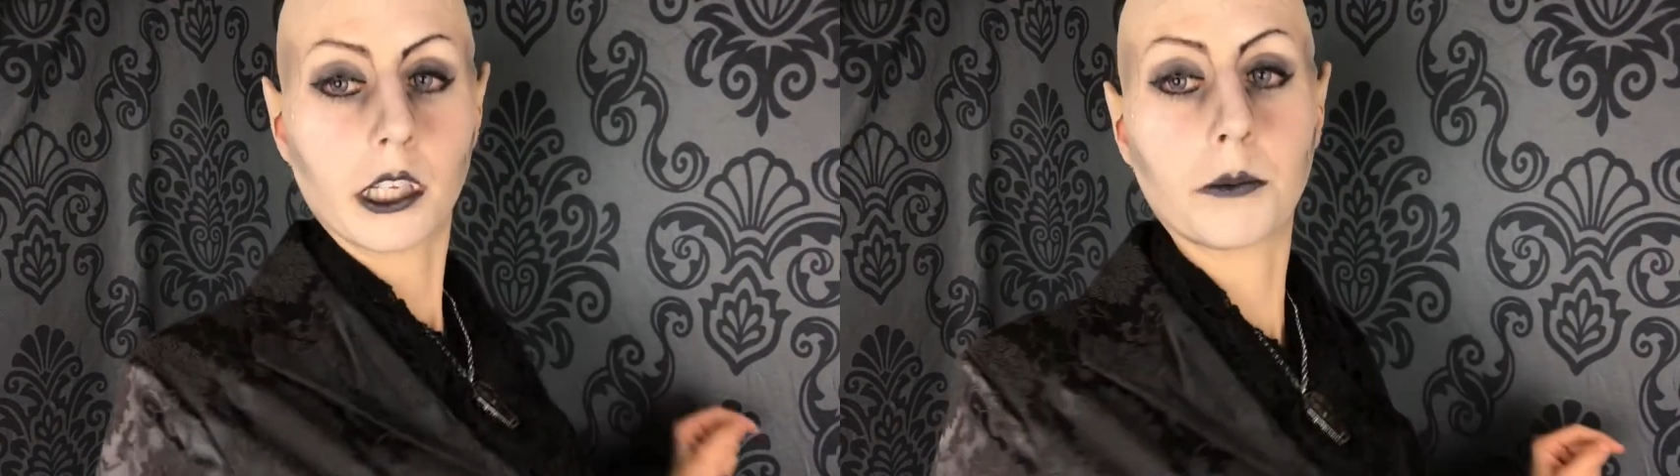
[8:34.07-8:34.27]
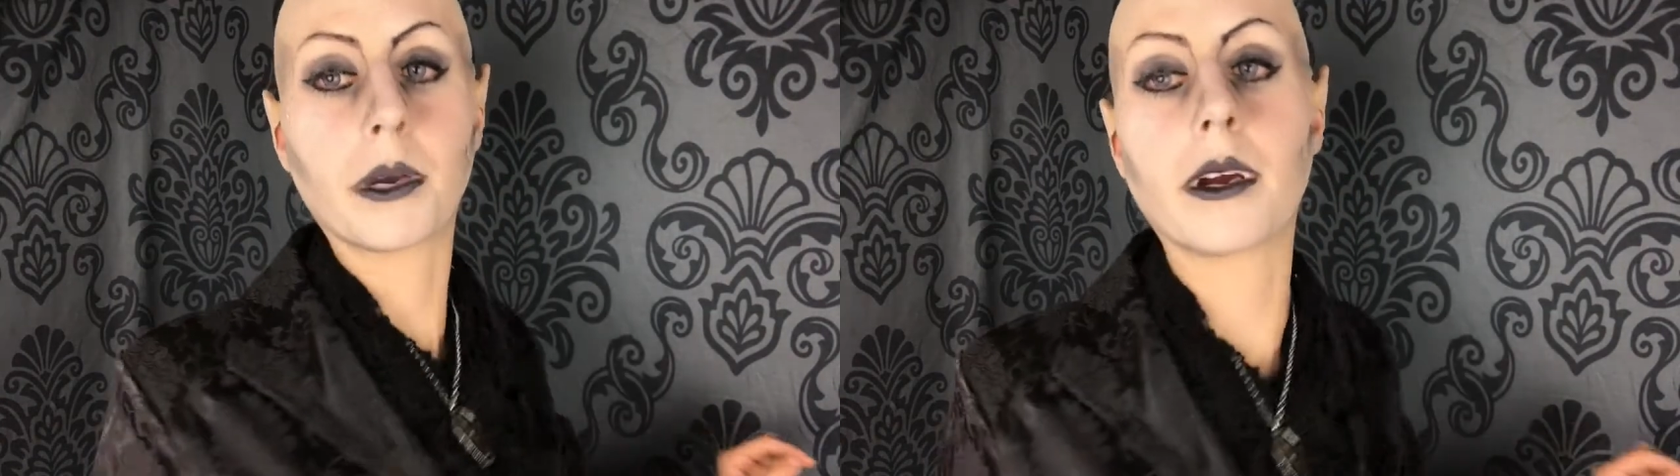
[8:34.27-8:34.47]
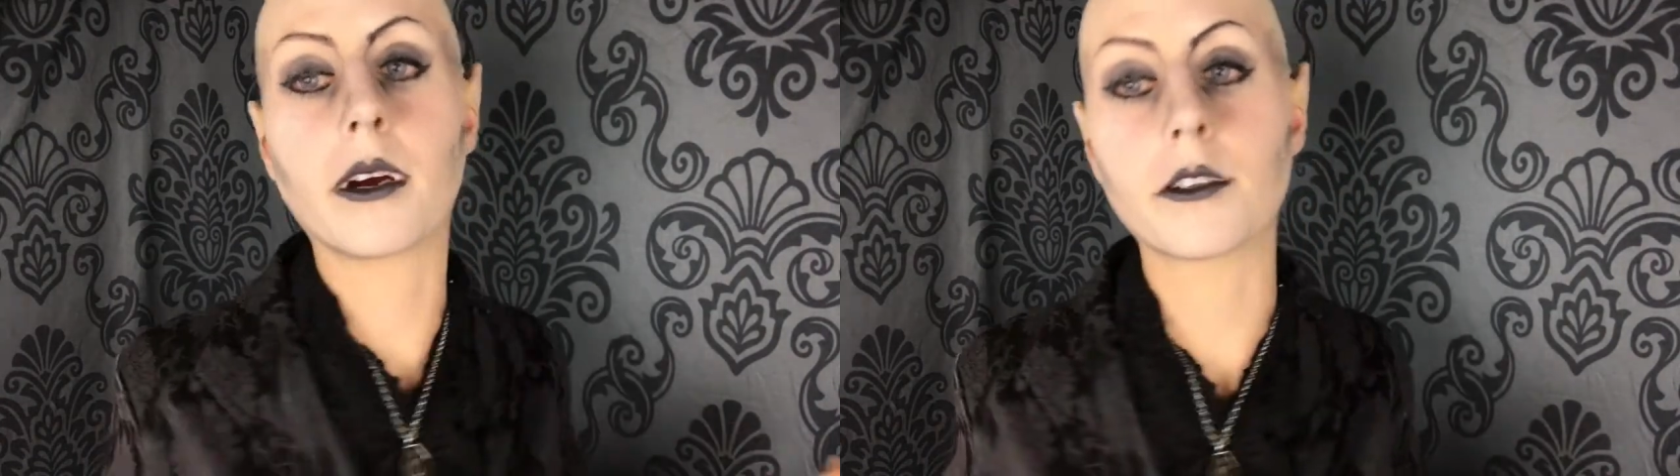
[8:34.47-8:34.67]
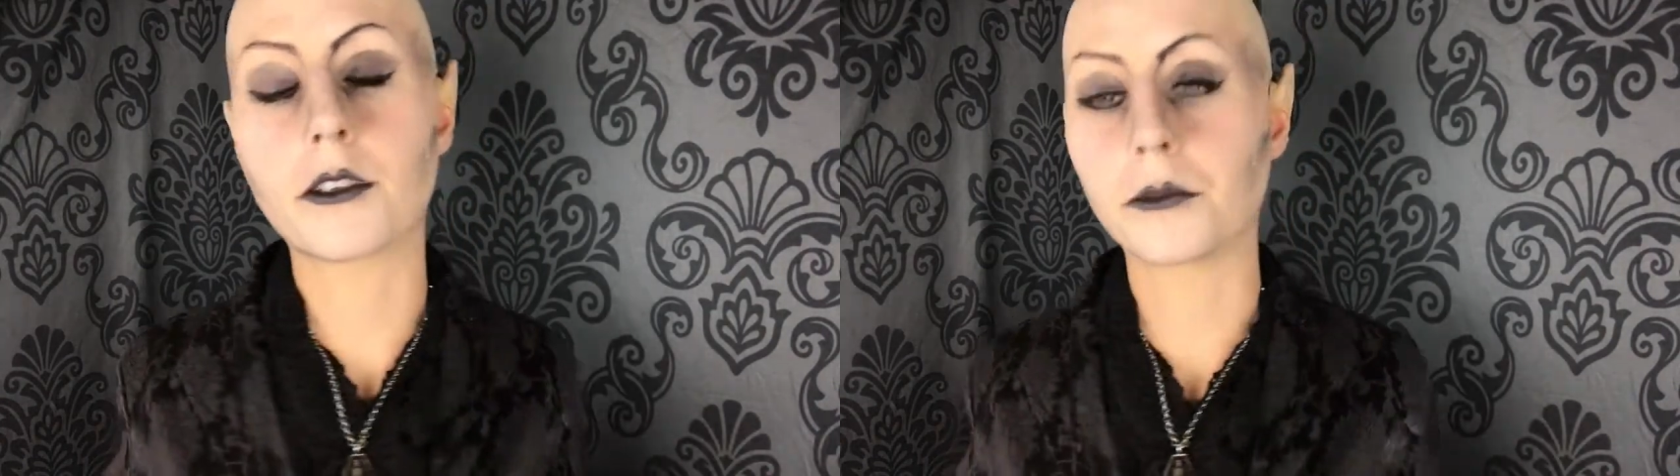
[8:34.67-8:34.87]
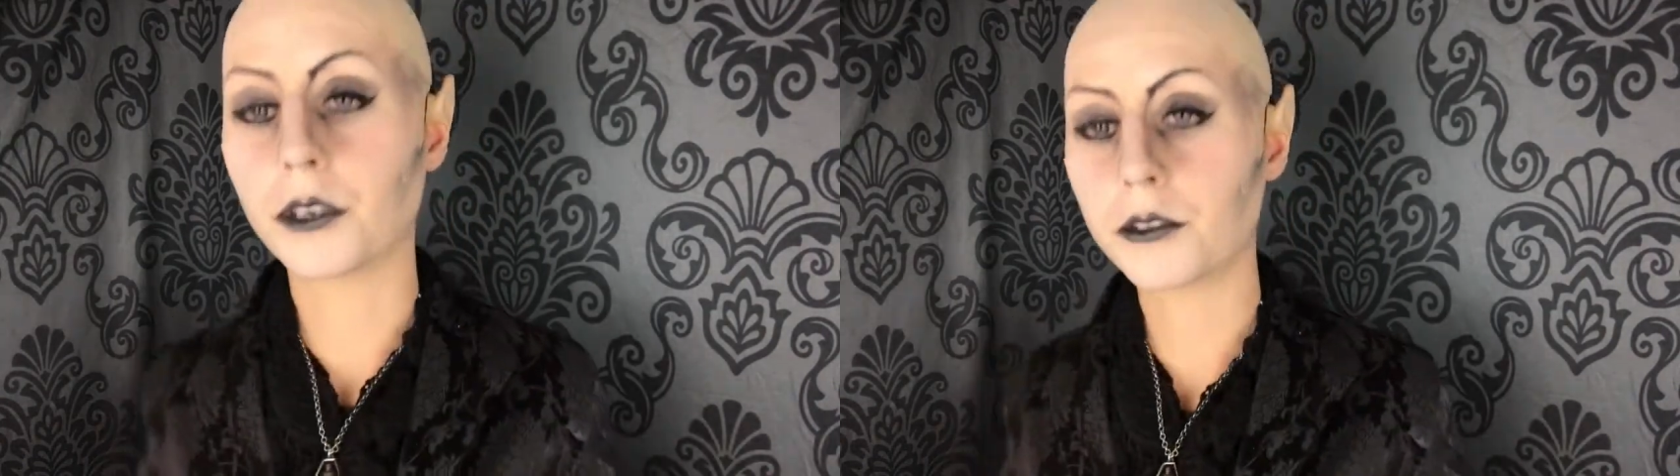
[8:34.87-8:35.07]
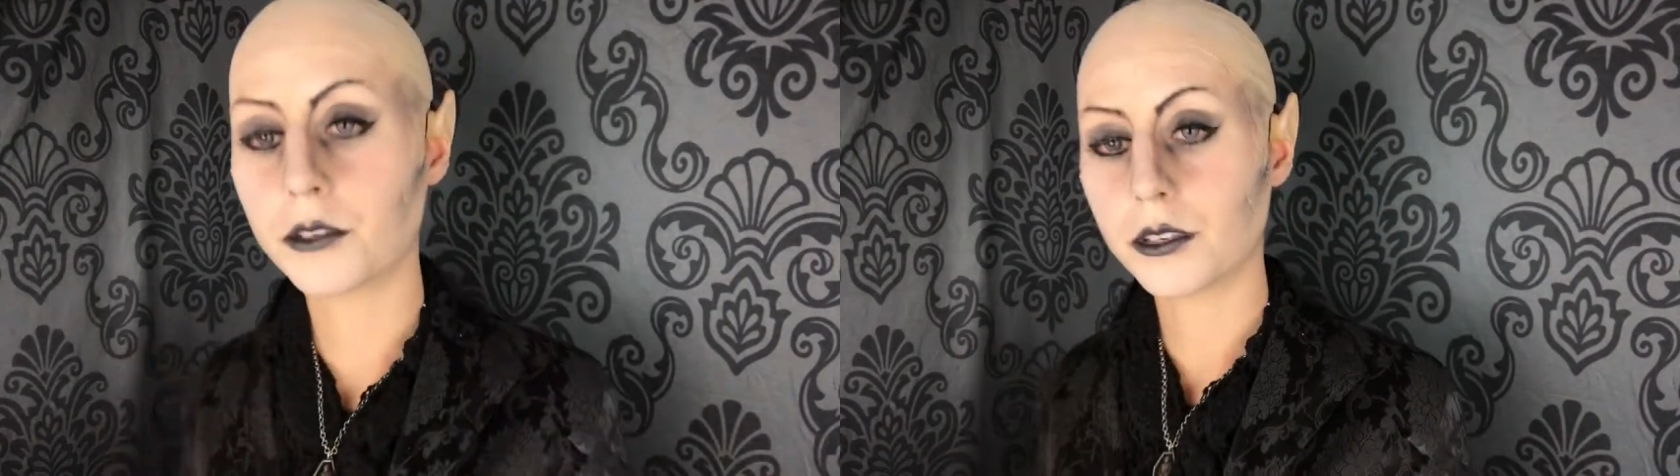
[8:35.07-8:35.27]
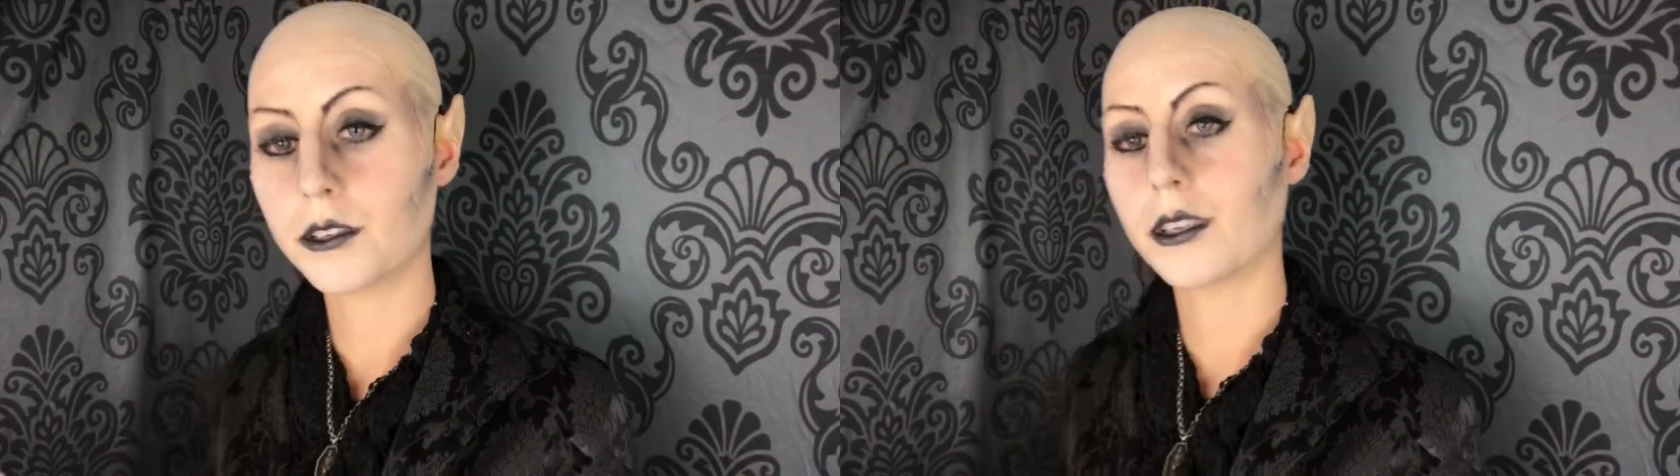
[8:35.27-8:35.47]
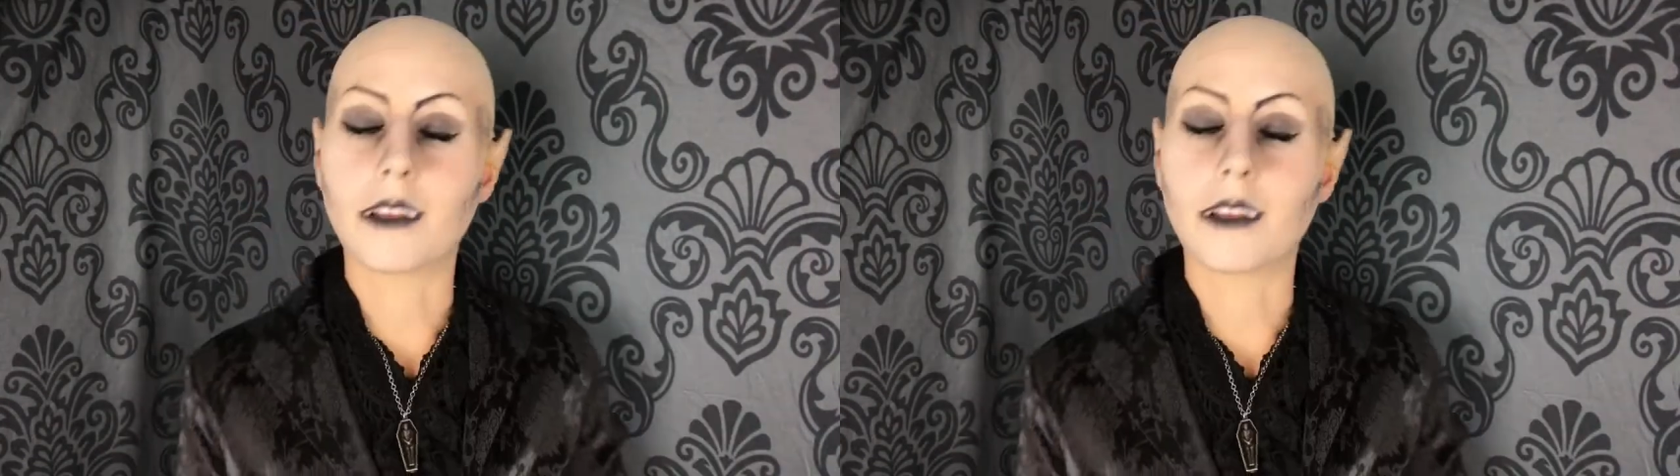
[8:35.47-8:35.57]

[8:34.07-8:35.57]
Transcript: It's by Hearts and Roses.